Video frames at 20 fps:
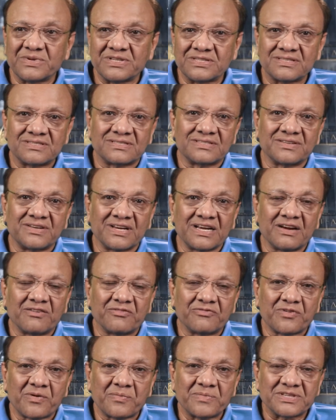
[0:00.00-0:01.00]

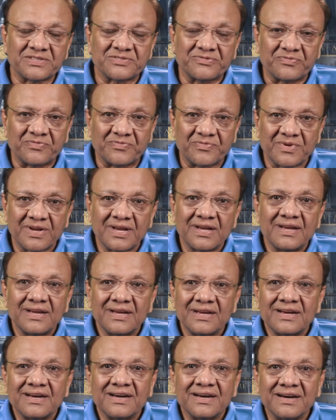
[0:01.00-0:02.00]
his
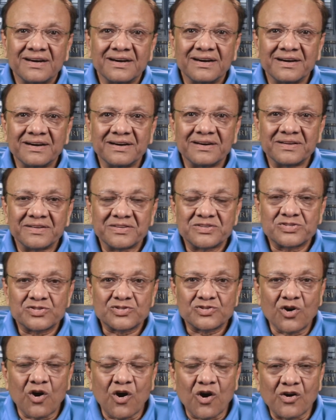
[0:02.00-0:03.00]

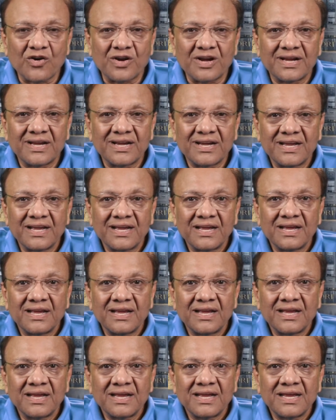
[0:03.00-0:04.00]
shock,
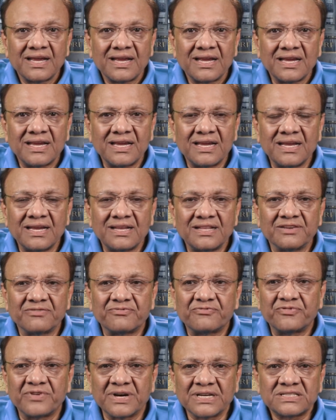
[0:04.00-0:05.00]
the
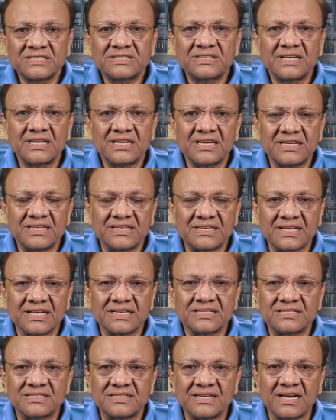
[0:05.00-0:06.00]
first thing he
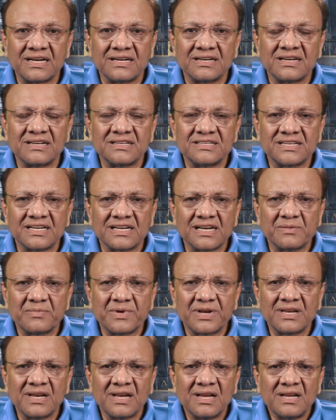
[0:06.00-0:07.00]
tells the elderly
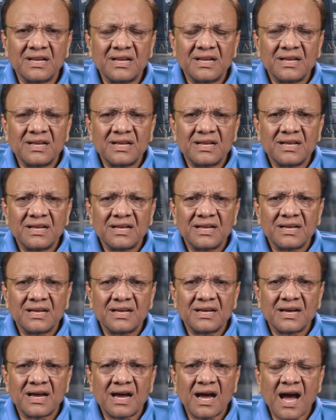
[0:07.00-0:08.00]
gentleman,
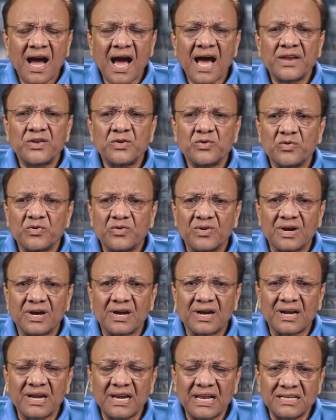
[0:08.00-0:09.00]
are you
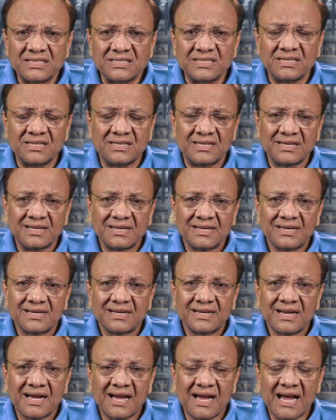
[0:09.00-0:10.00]
crazy?
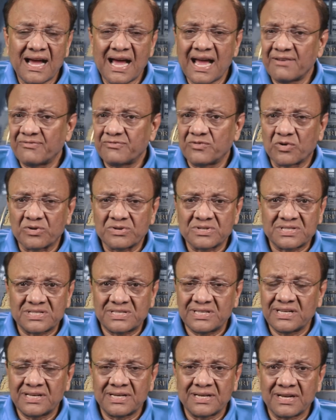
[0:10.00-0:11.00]
I have not
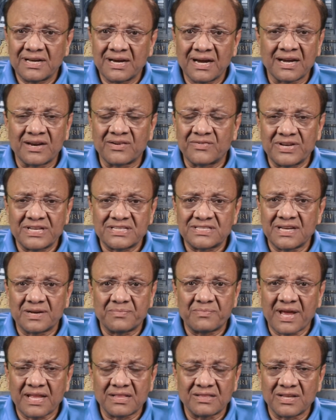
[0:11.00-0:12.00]
seen a crazier
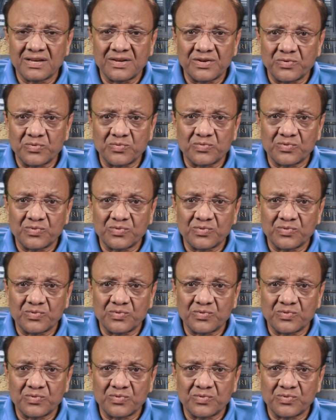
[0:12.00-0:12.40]
man than you.